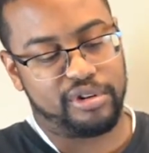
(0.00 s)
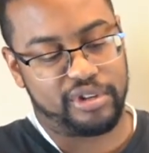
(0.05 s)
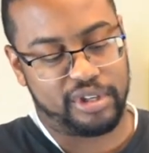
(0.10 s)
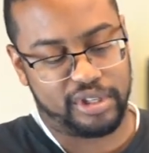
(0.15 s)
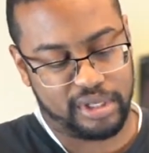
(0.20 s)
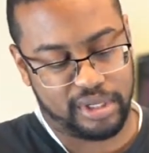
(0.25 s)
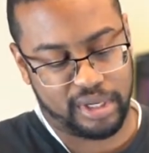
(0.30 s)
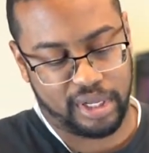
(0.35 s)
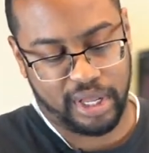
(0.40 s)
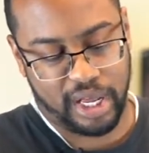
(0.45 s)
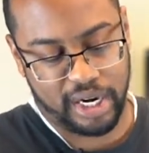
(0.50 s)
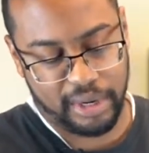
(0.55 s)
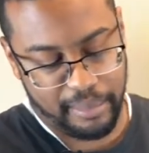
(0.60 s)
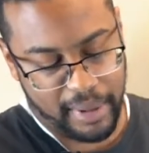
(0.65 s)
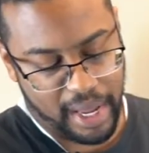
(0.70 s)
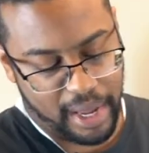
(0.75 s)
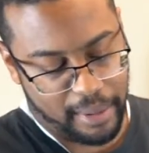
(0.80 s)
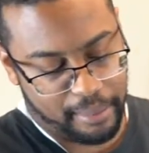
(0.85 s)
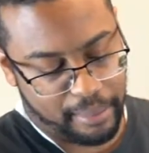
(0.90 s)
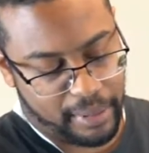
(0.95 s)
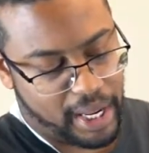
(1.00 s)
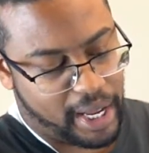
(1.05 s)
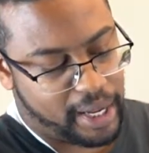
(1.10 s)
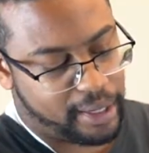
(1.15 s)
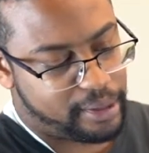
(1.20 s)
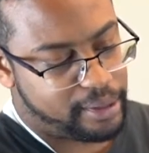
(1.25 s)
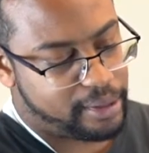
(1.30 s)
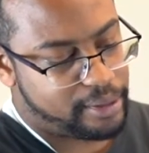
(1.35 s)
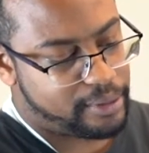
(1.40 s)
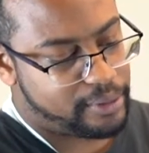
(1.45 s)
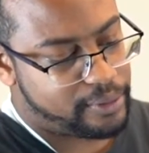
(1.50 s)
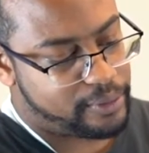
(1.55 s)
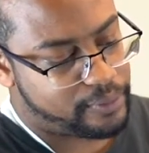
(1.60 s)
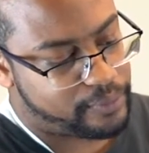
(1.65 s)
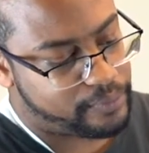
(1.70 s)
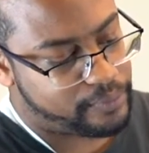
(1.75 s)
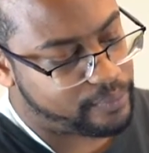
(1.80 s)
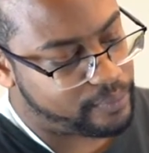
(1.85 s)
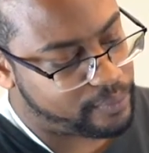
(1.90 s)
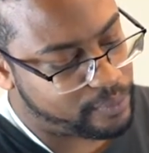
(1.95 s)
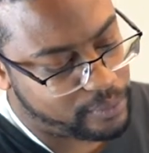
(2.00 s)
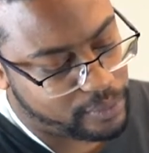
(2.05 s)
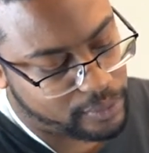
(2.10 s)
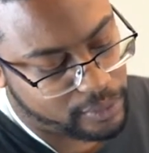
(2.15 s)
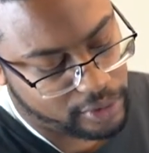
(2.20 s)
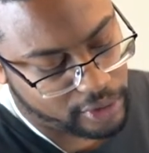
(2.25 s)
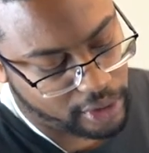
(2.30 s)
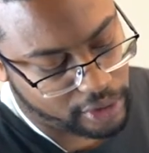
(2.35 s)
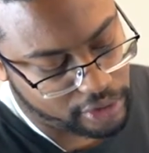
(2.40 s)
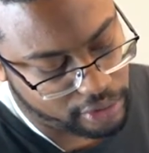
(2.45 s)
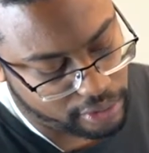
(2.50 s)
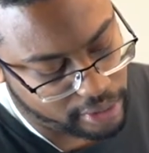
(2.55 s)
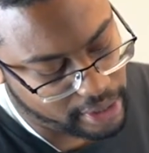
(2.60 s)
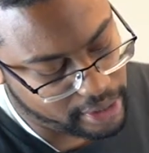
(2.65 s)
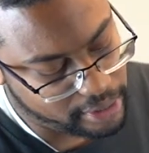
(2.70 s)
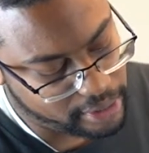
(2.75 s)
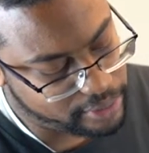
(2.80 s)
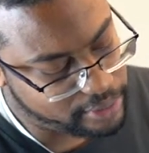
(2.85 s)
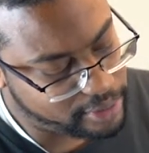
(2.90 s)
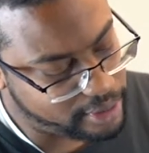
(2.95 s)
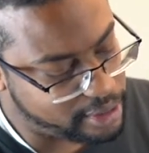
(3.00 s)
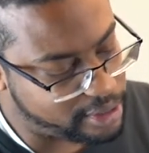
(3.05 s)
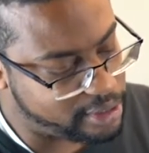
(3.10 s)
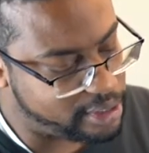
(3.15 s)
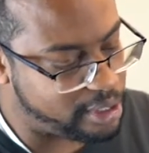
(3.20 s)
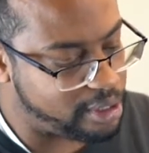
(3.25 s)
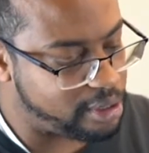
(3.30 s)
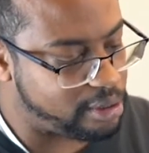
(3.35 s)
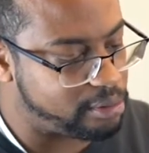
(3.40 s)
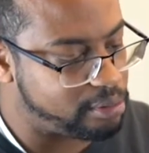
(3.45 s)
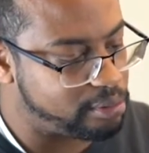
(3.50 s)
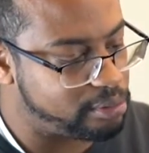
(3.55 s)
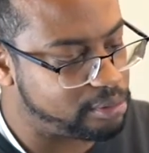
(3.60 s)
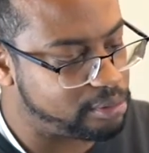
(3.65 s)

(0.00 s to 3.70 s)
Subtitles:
Just a lot of matte black. Got your heat sinks here.